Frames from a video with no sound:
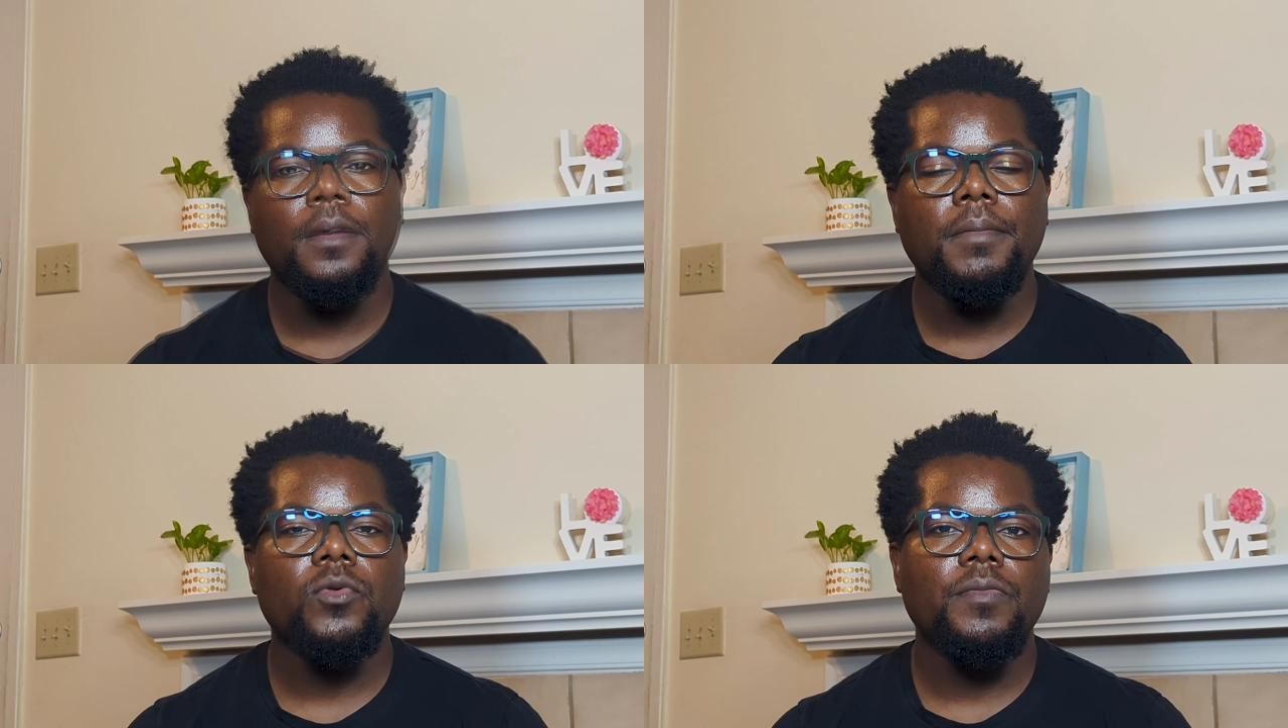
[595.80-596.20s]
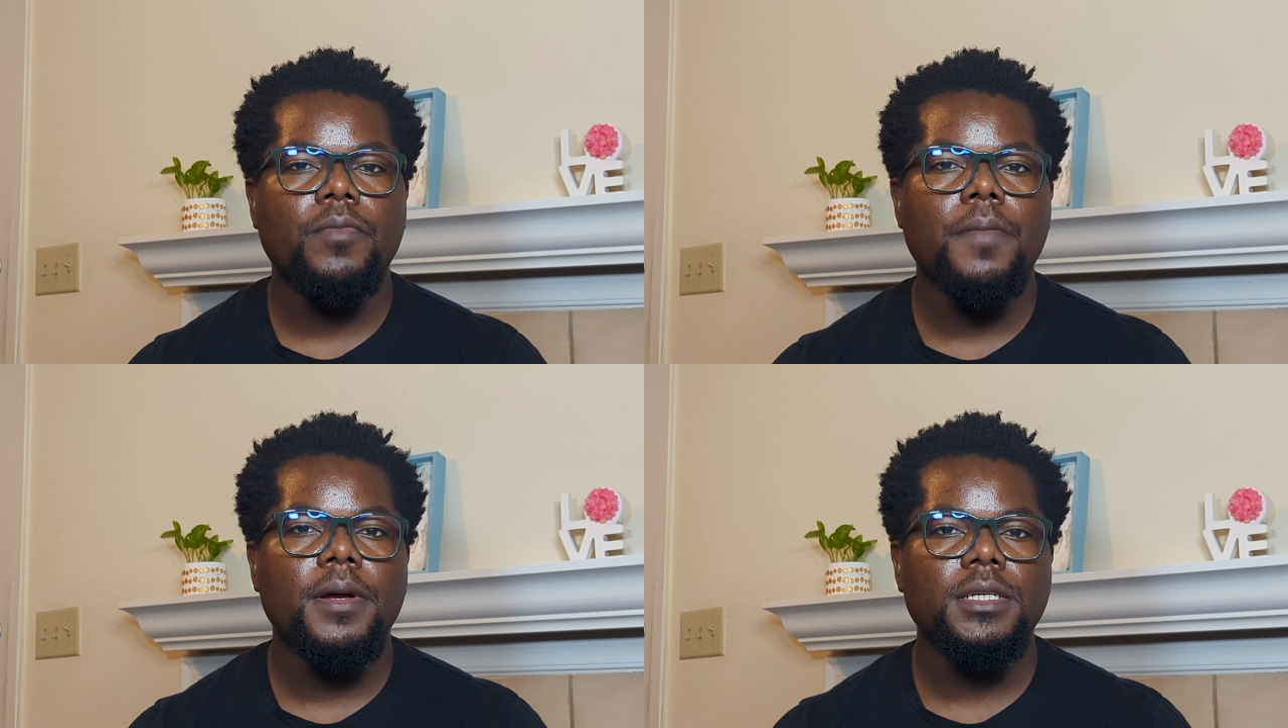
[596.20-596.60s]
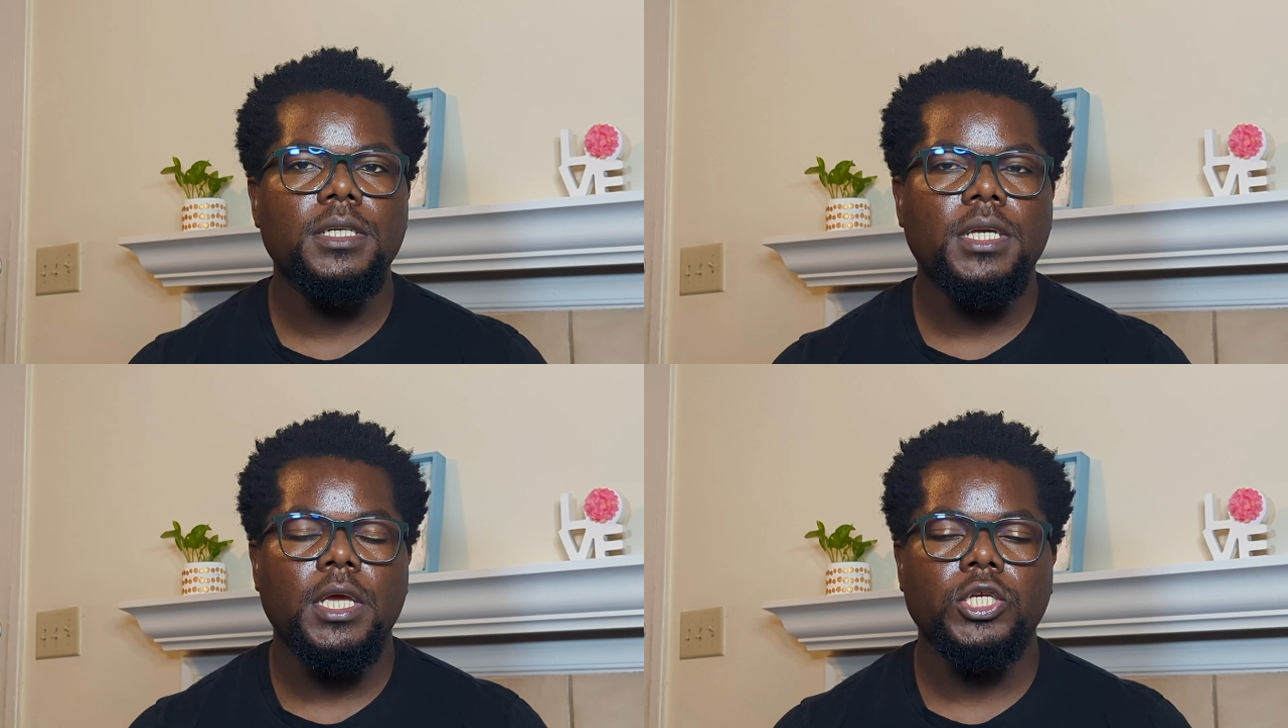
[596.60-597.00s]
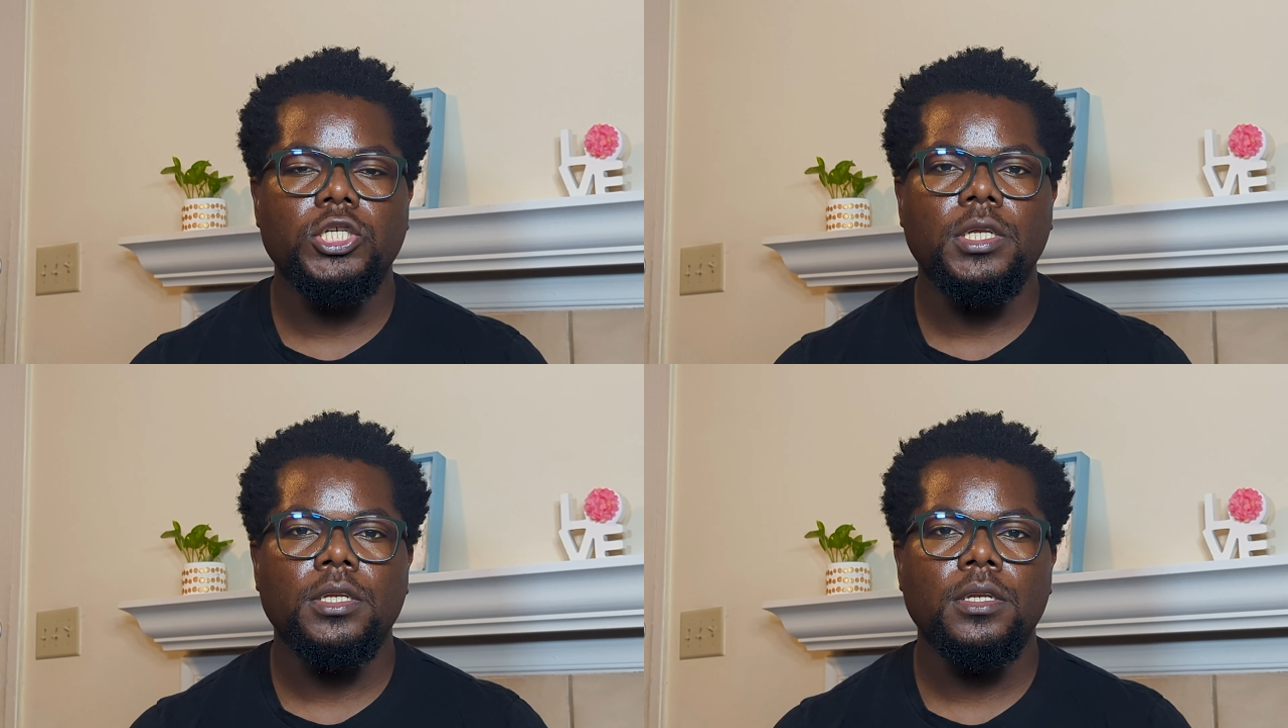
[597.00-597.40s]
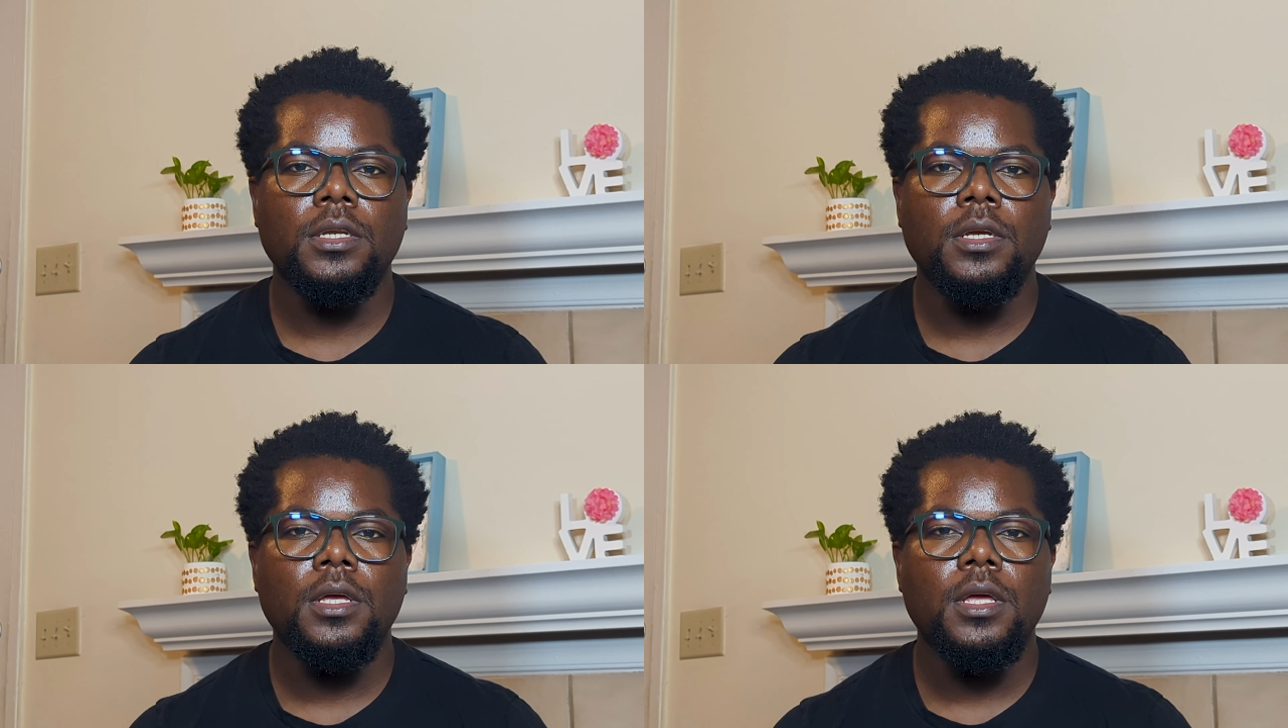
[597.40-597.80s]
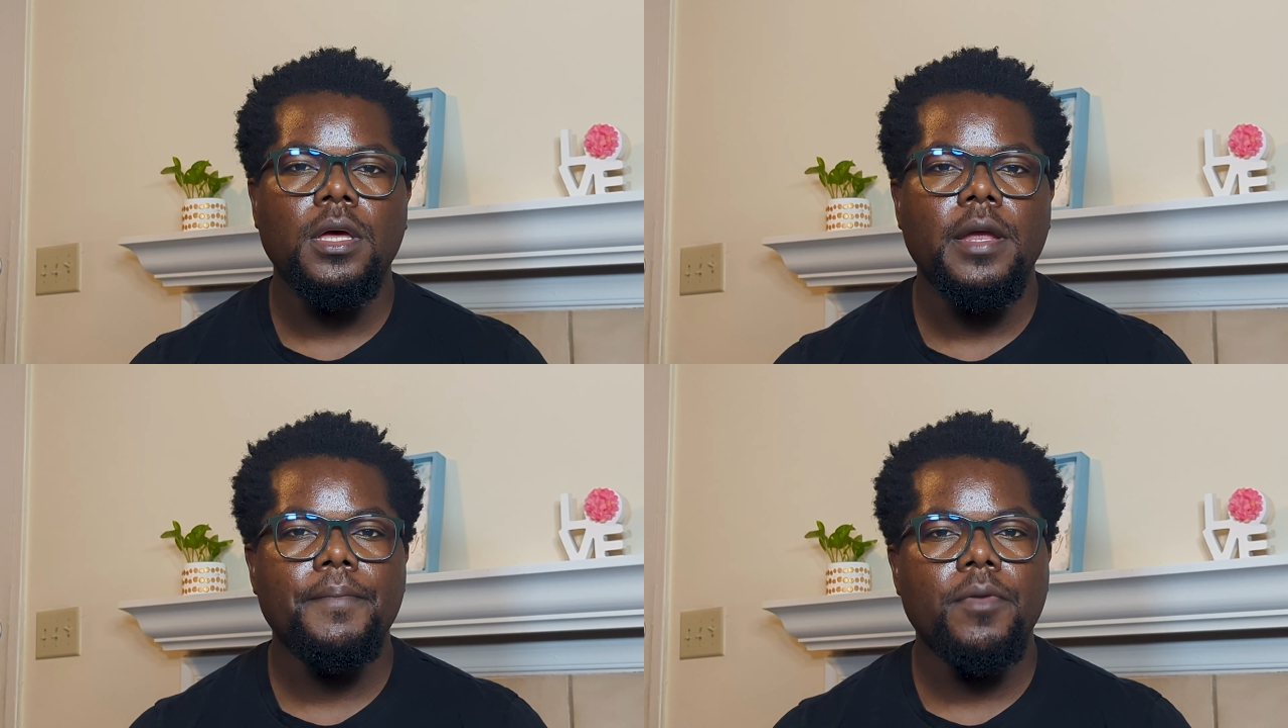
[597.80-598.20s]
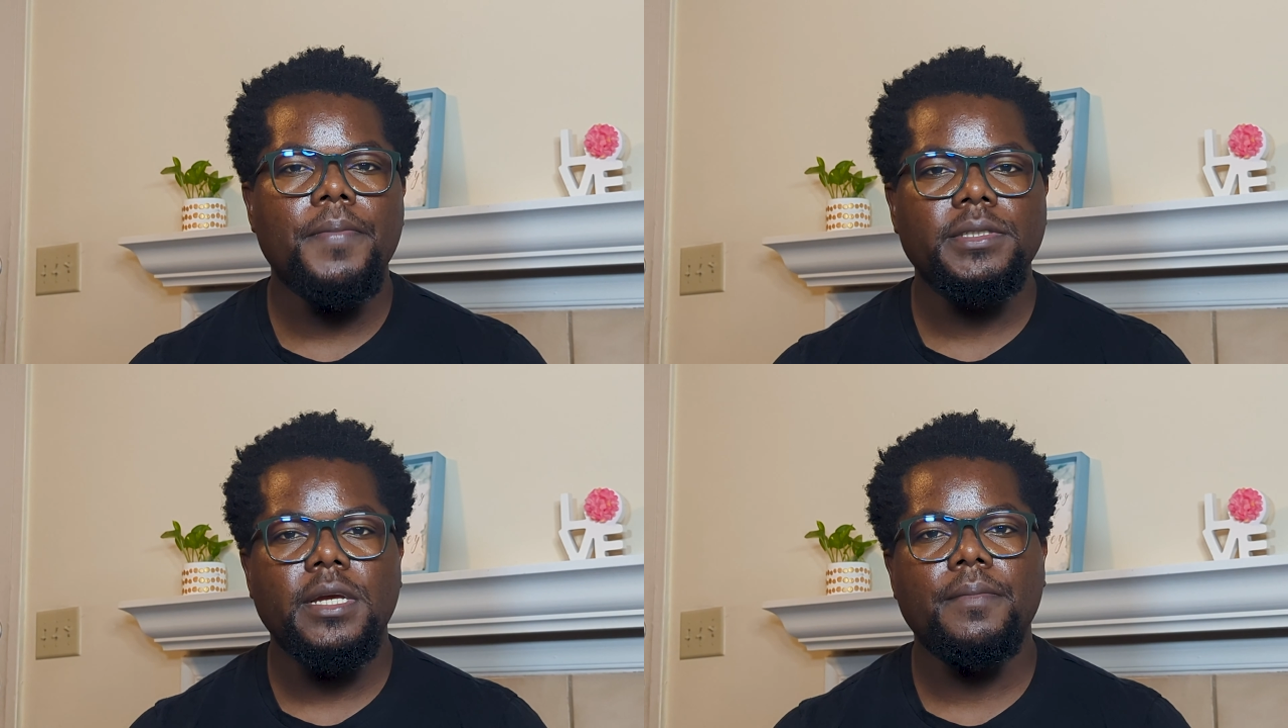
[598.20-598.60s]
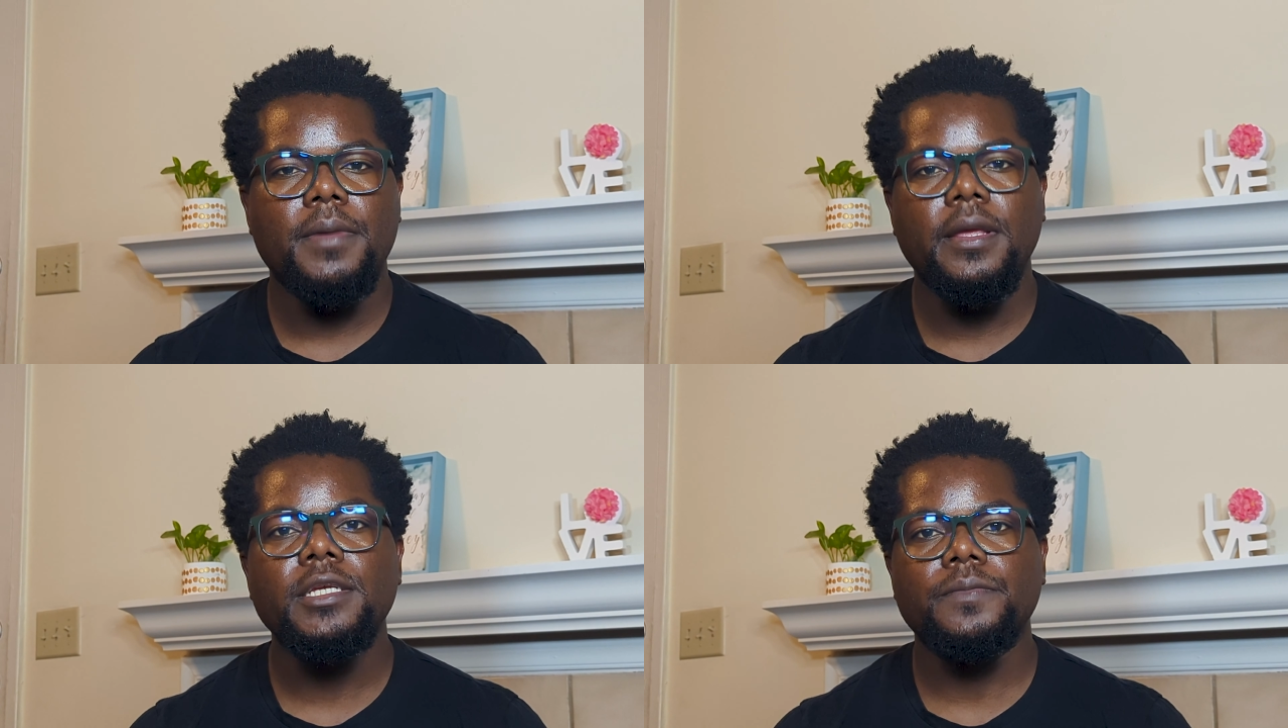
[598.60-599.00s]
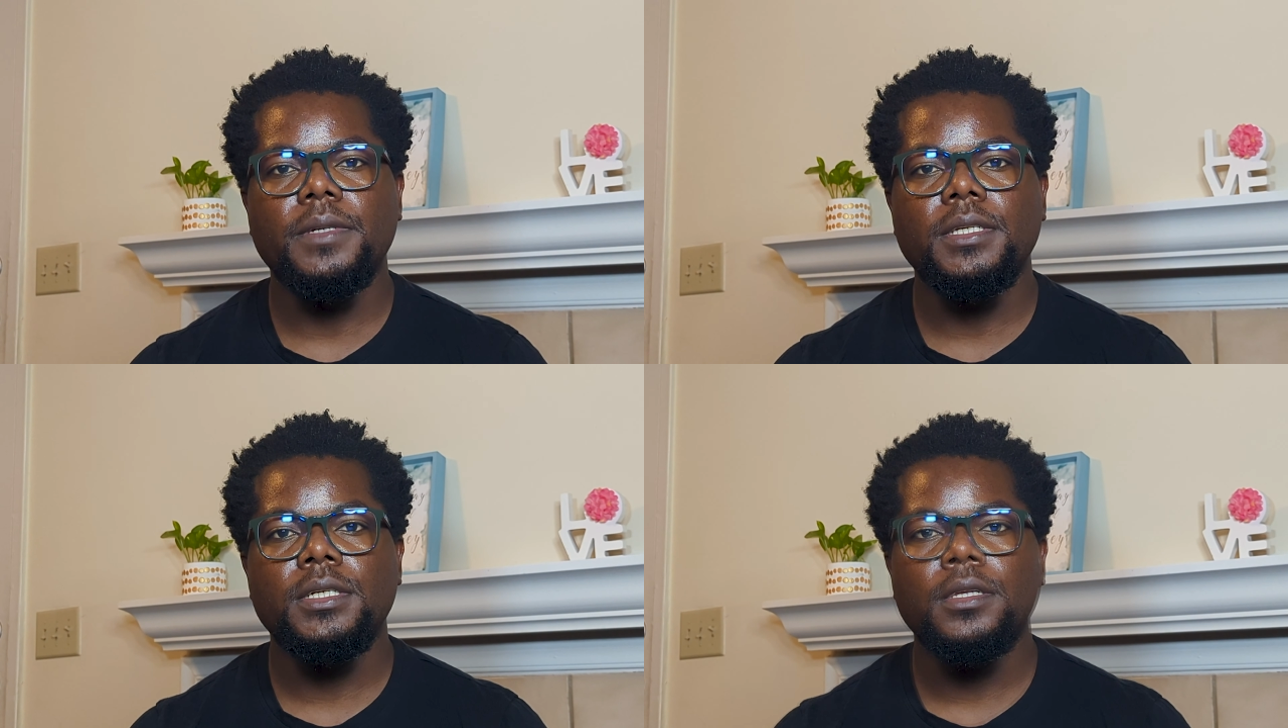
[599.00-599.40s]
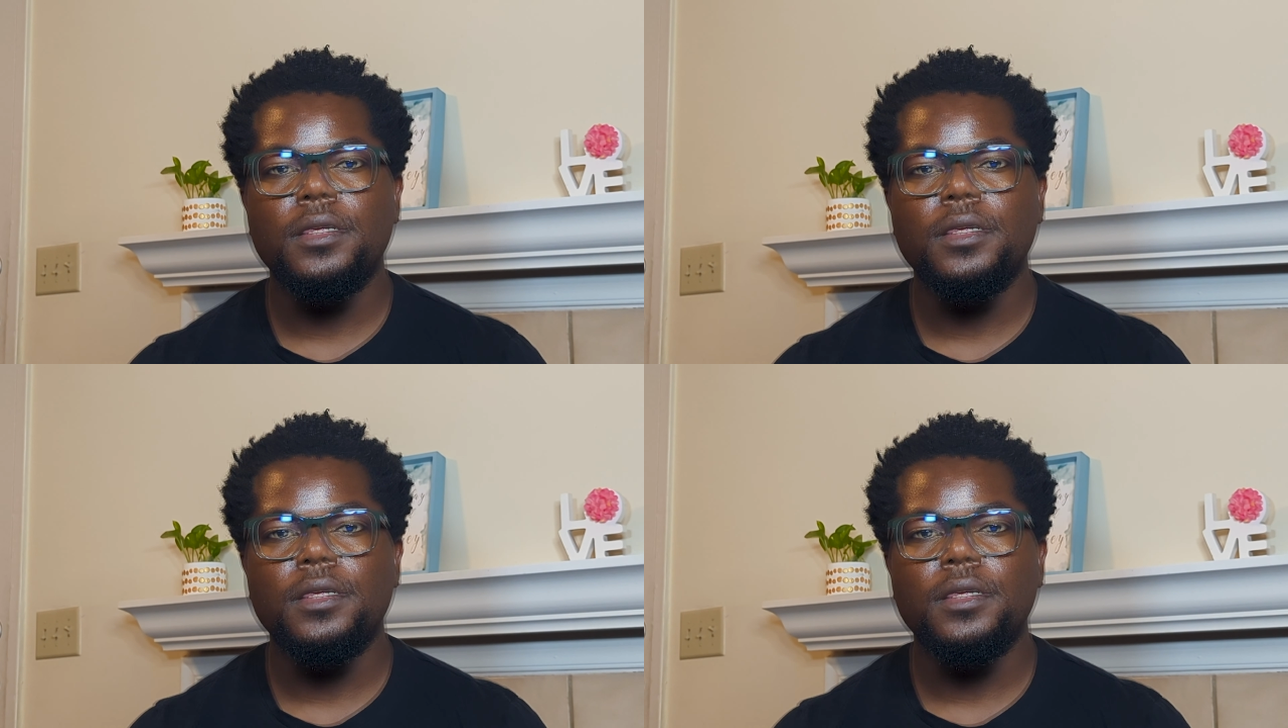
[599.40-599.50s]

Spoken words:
But with proper dedication and proper time management,